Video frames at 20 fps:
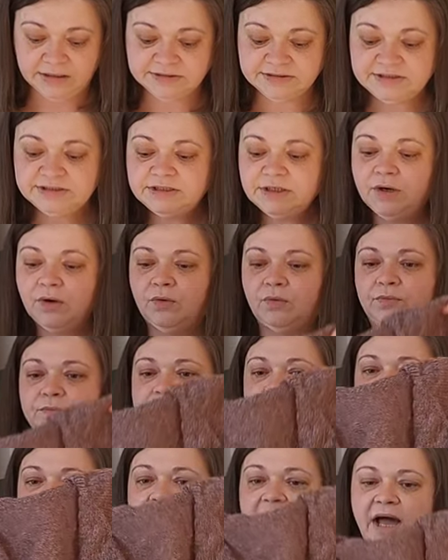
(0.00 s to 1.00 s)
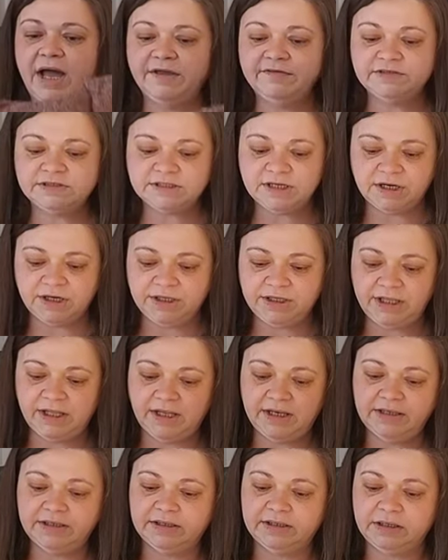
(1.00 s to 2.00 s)
So I
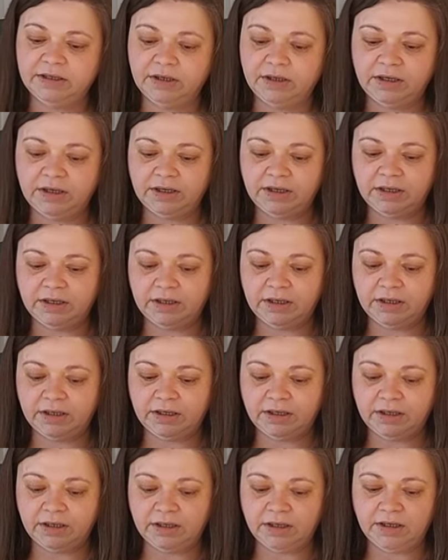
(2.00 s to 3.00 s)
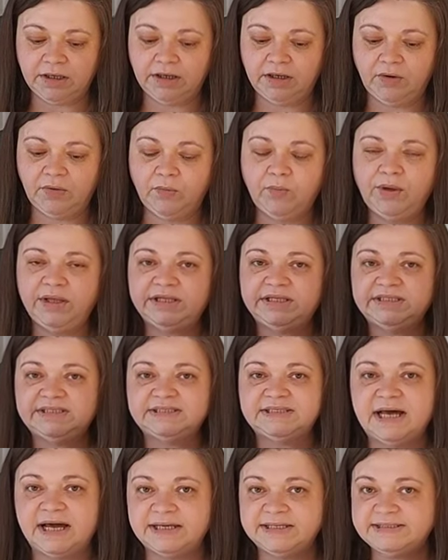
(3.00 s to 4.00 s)
started with
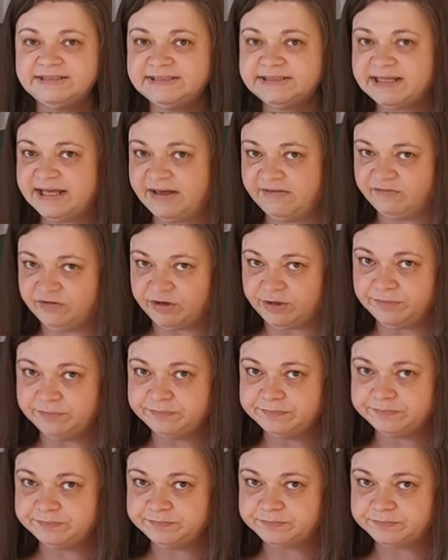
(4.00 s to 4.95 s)
size 7.